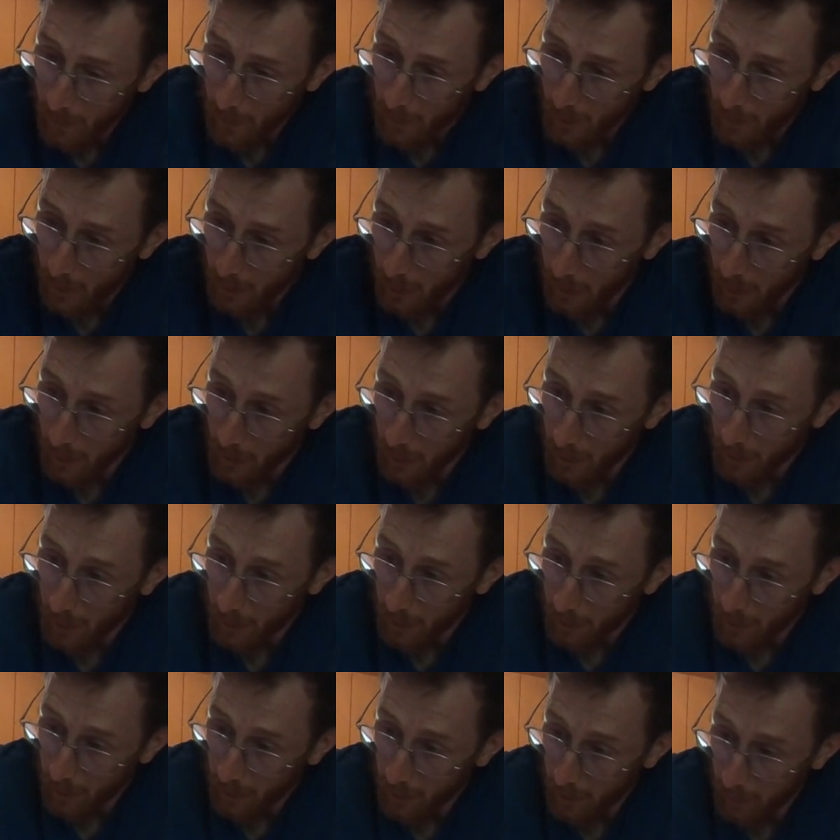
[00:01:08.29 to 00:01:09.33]
And
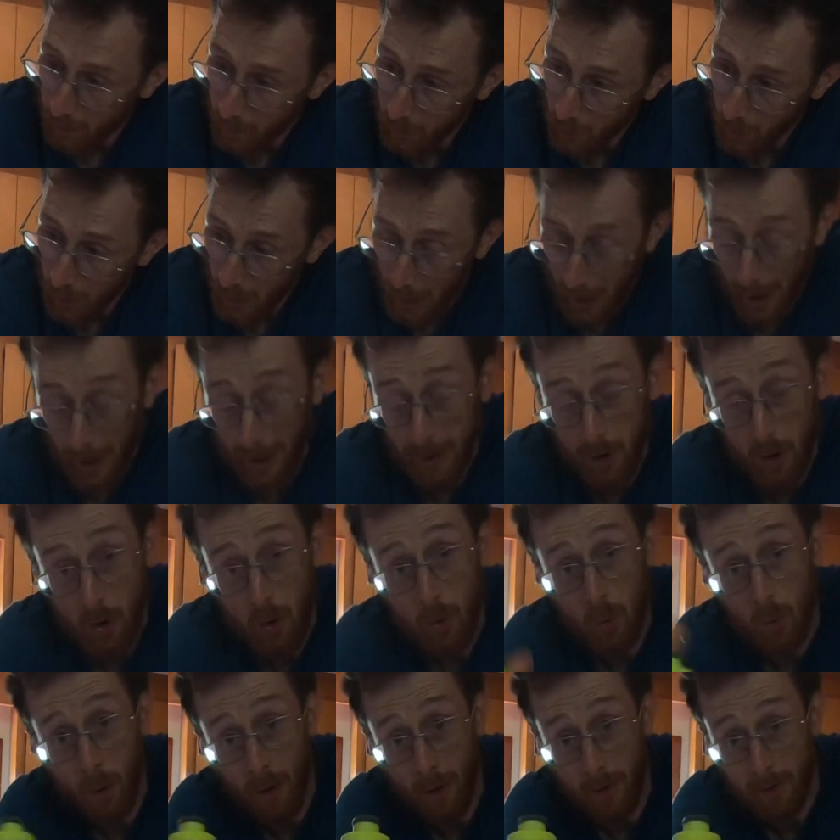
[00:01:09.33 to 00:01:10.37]
I don't
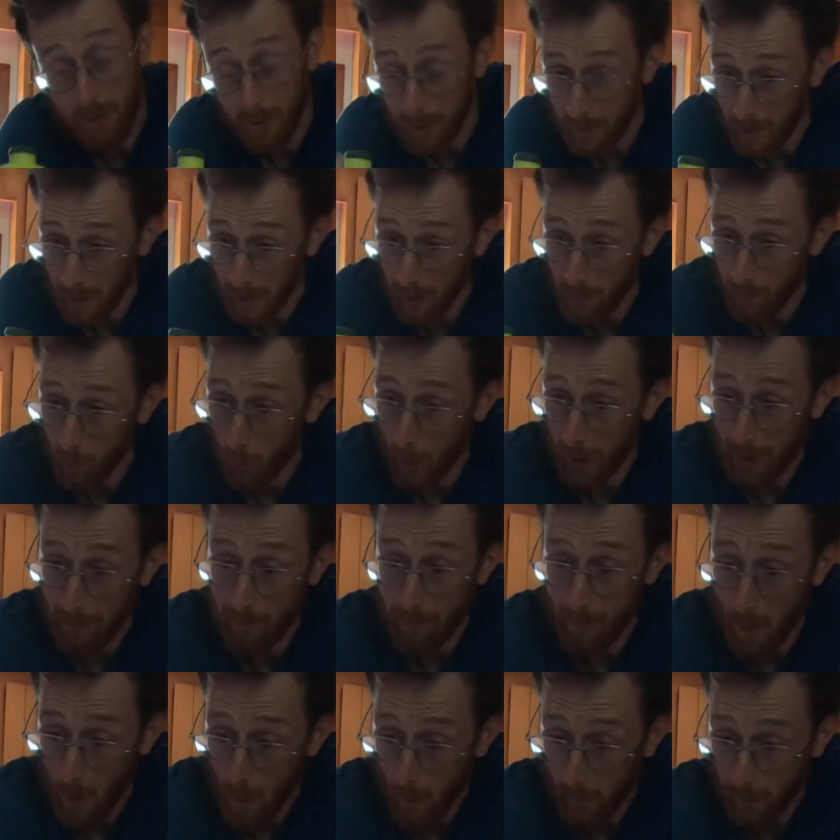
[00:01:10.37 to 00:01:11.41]
want to take away
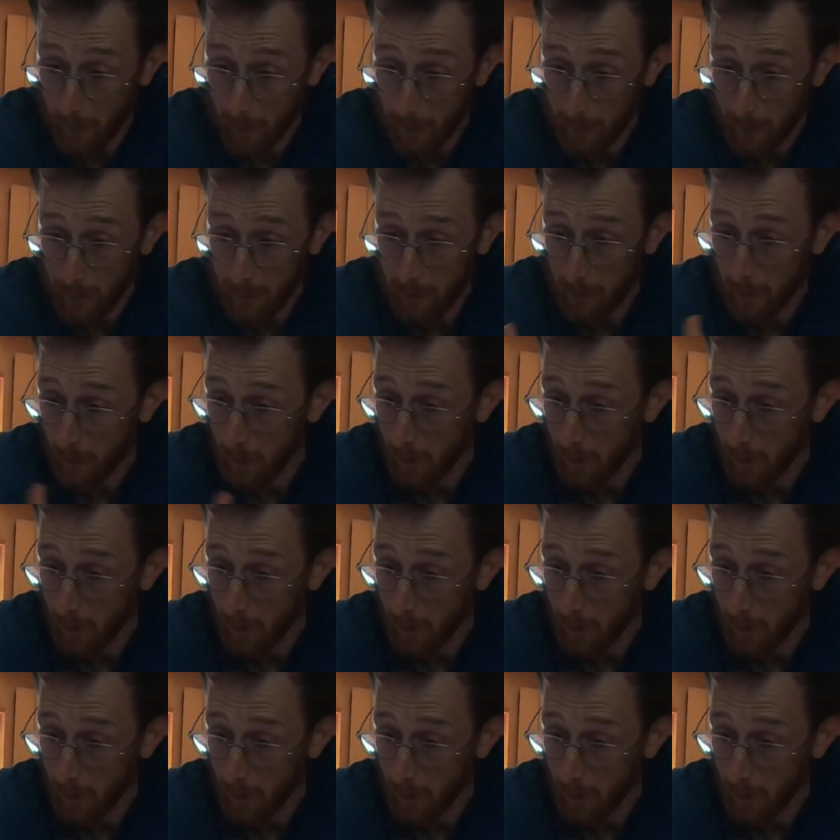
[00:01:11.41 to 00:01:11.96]
focus